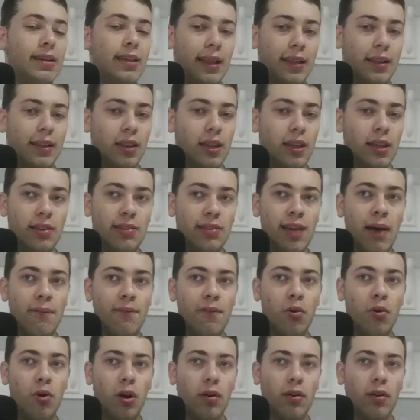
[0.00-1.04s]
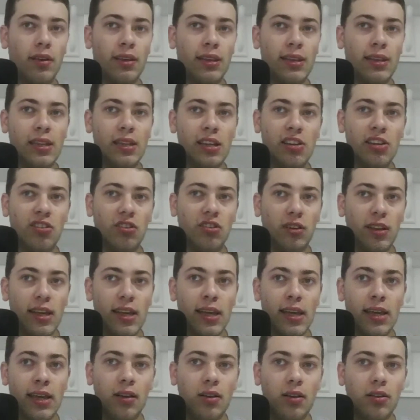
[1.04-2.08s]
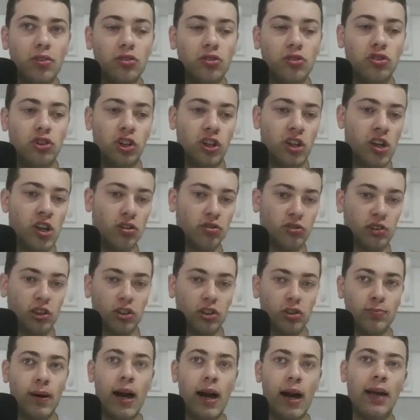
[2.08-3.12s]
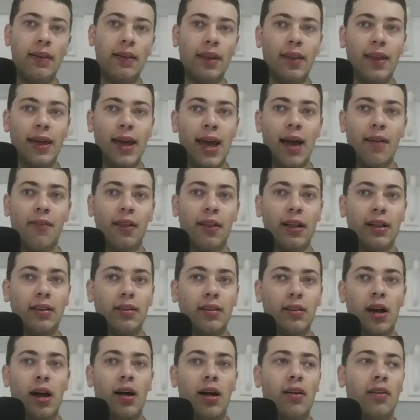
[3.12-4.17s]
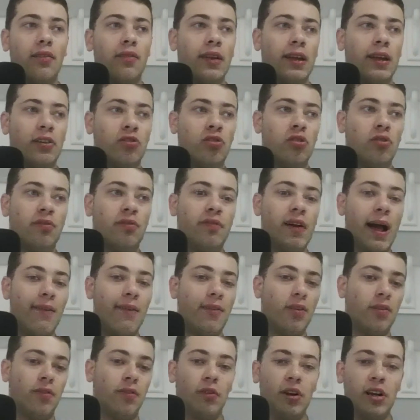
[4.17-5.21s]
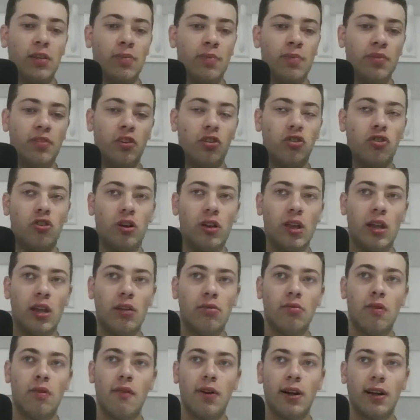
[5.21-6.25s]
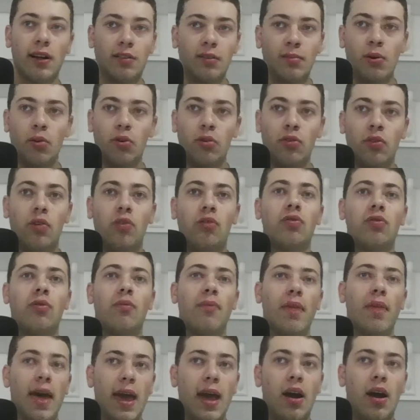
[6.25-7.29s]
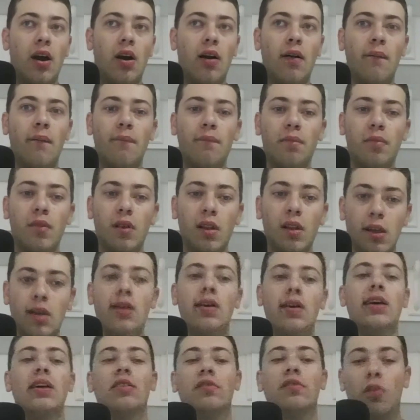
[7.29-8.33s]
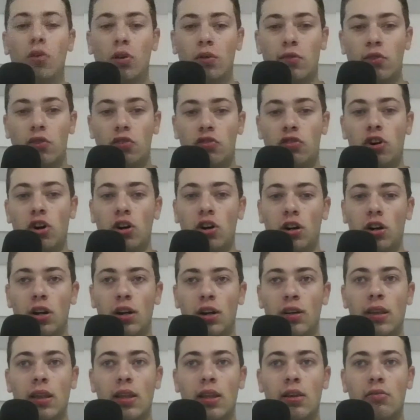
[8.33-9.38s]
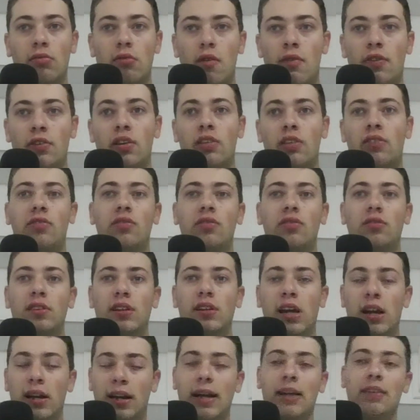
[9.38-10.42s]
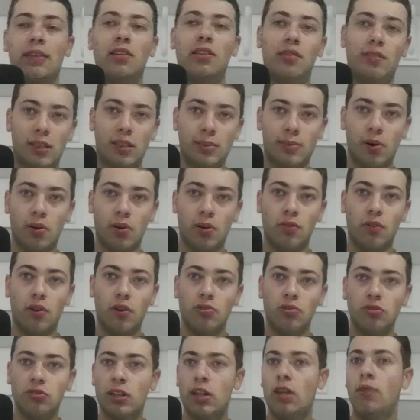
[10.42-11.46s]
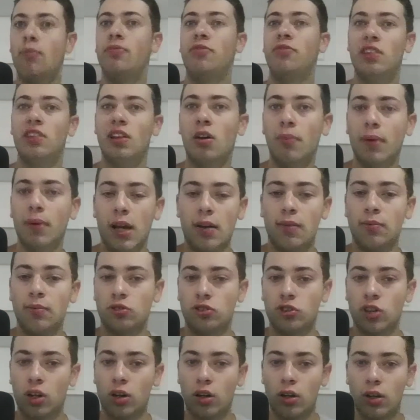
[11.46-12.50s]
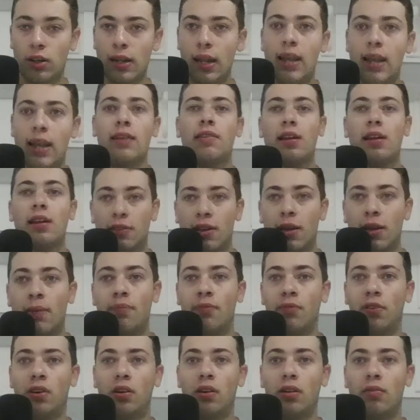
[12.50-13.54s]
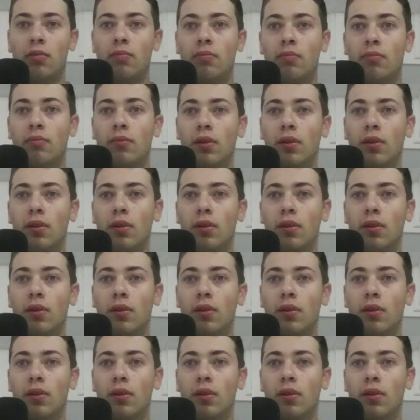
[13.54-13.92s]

like the top vote getter in each league secures their spot, and then they have like 2 finalists for each position, and whoever gets the most votes from there is voted the starter, and then whoever the other guy doesn't get the most votes, they don't become a starter, and then it's up to,